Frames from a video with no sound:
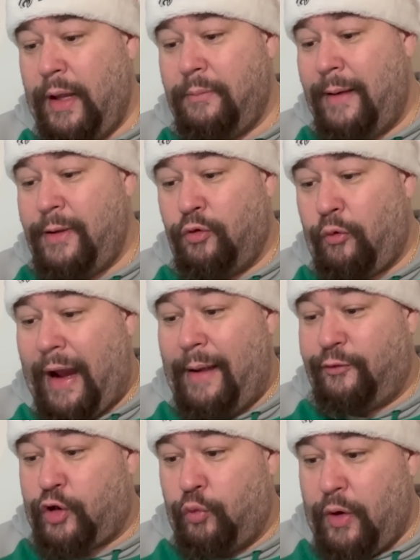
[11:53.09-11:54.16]
Maybe the Rams
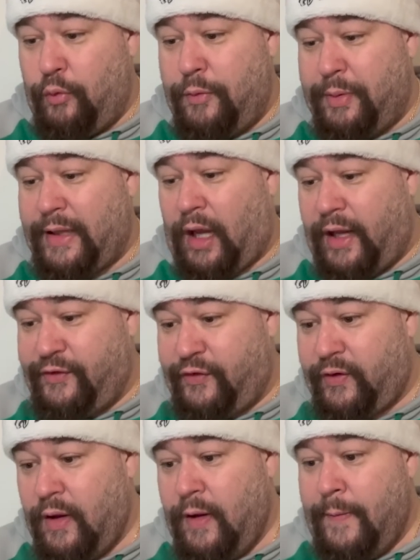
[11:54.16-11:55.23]
could win, would be nice.
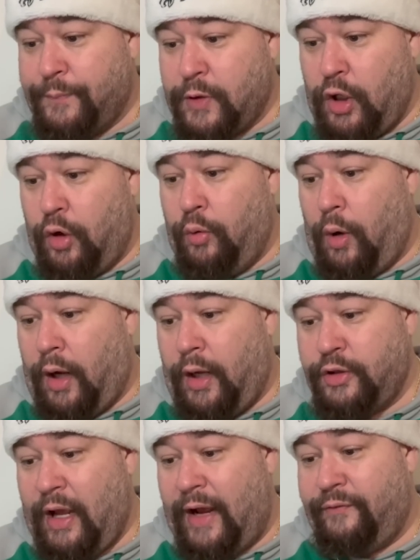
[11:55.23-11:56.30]
You know, you
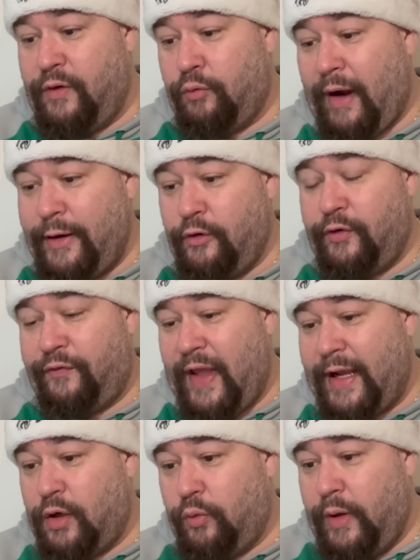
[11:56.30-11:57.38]
have the Raiders. If they
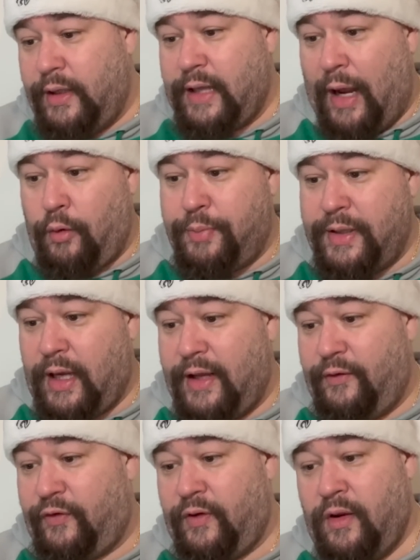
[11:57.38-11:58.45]
could win, that would be
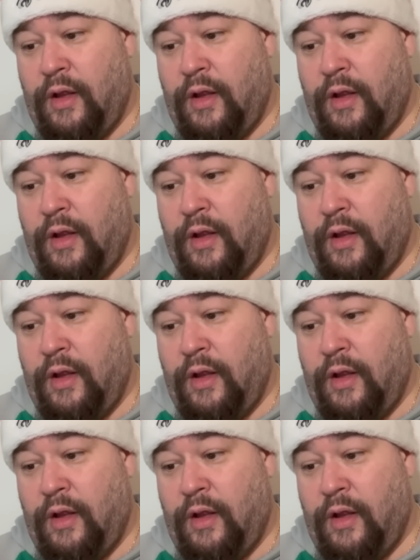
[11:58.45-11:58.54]
nice.